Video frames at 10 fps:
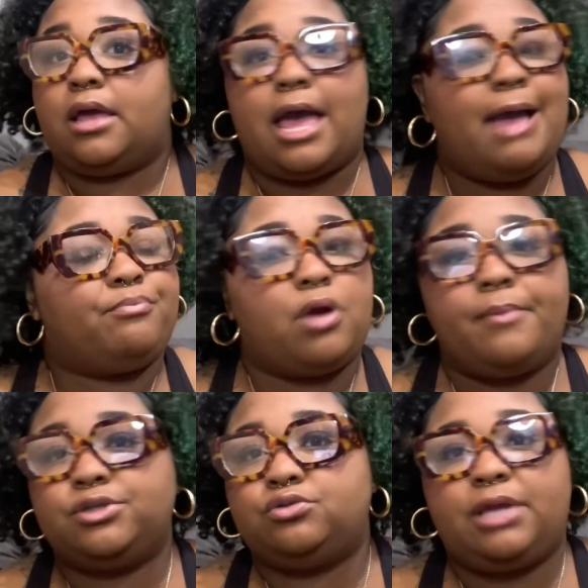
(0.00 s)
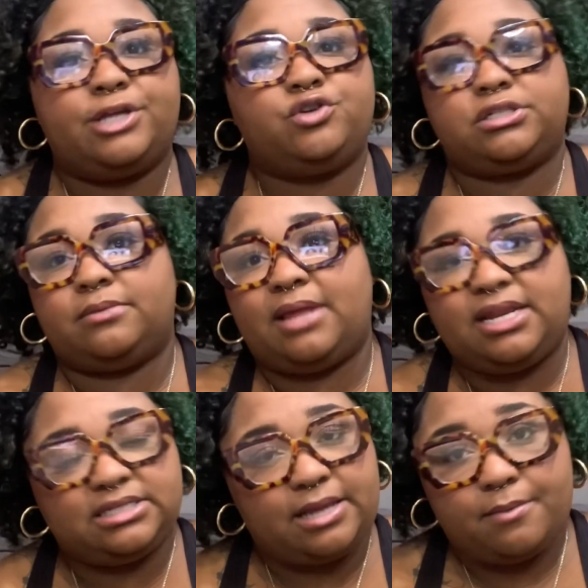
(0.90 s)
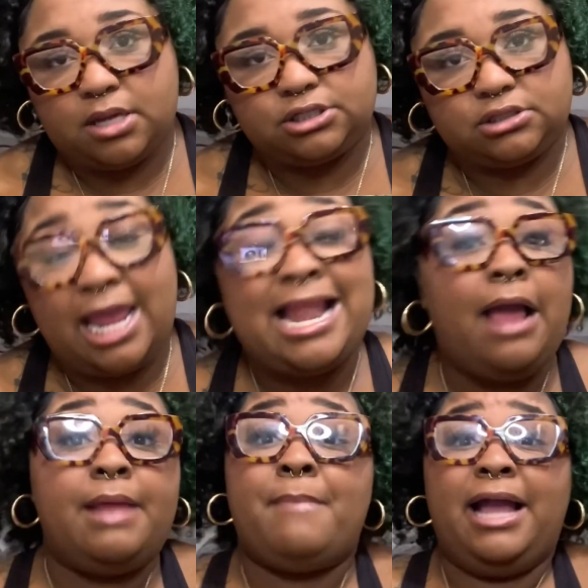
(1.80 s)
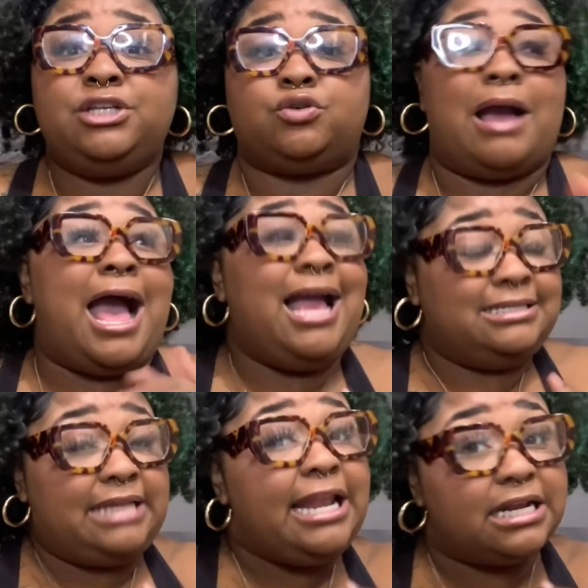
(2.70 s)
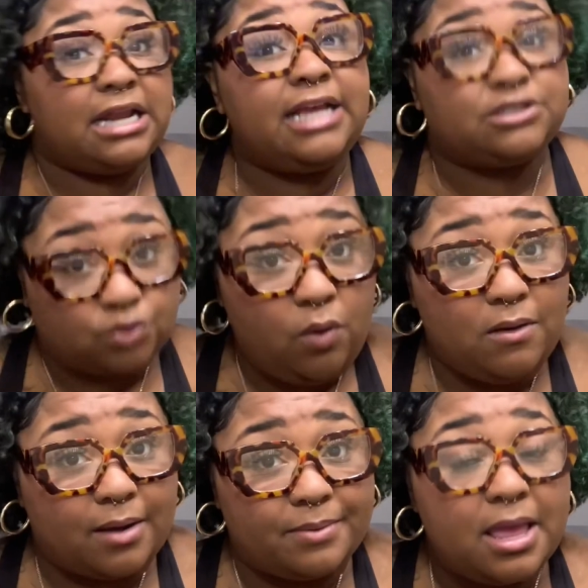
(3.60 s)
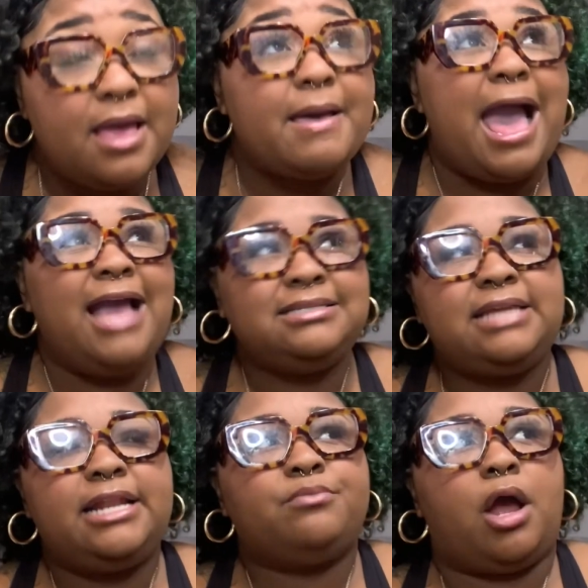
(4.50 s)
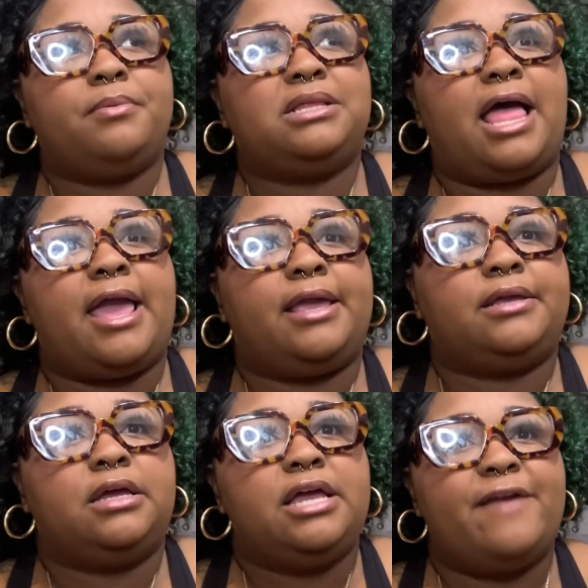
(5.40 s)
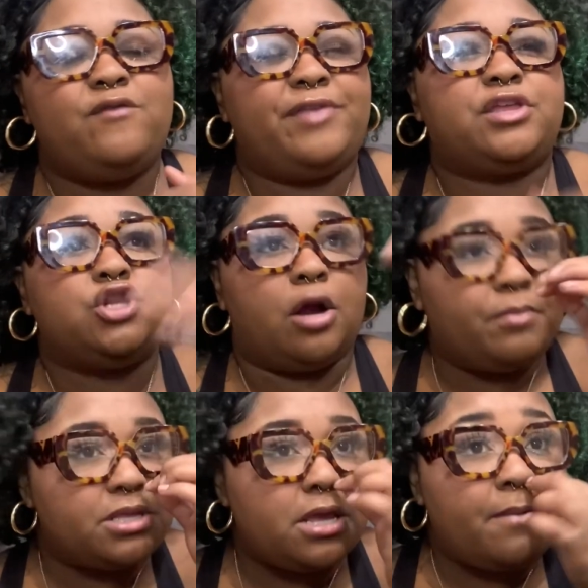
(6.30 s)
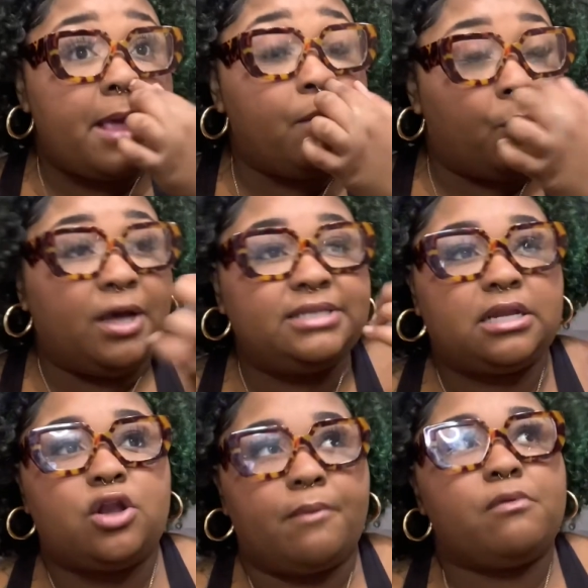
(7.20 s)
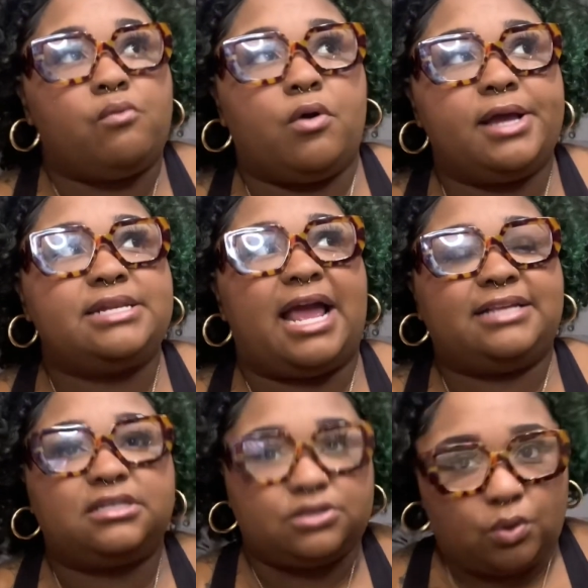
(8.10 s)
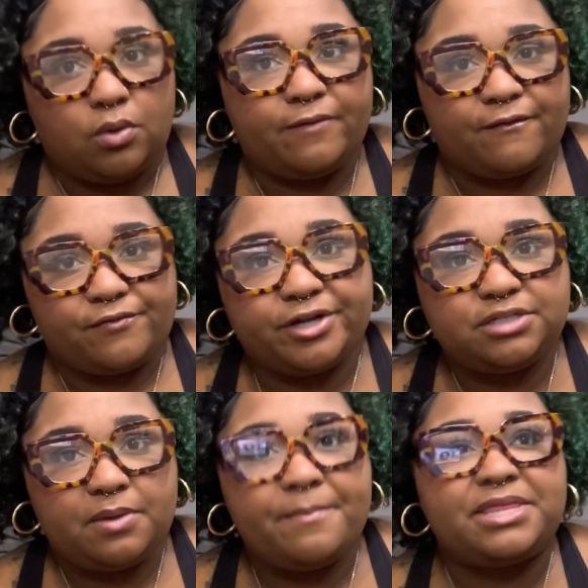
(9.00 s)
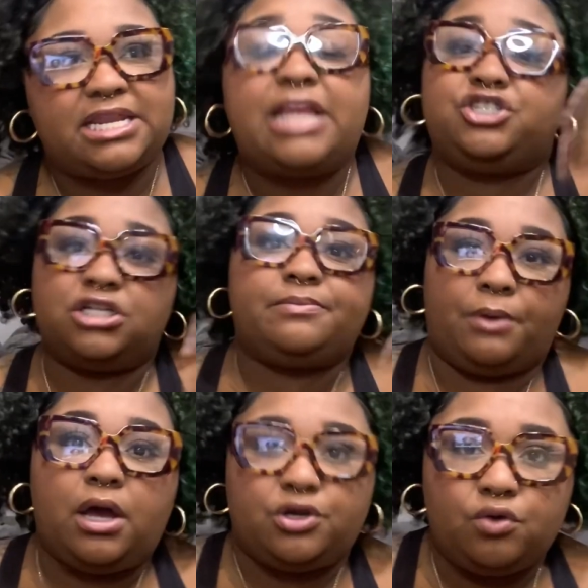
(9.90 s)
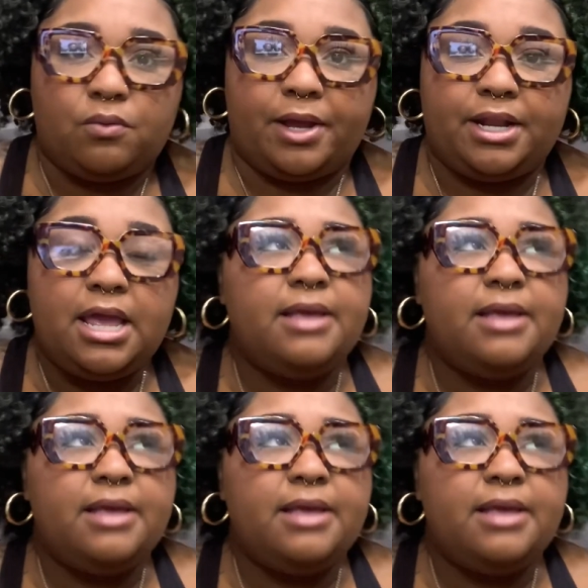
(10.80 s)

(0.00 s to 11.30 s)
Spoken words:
I promise you can't trust them ladies that much. And mind you, I stayed in a nice dorm. I stayed in probably like, if you have to number them, it was the number 1 nicest dorm for freshmen, but then they just built a new one.